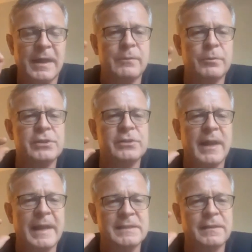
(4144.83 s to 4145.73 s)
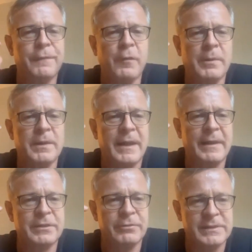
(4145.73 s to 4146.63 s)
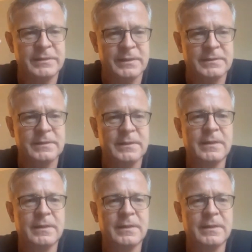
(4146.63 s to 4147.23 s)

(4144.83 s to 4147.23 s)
and which has the formal characteristics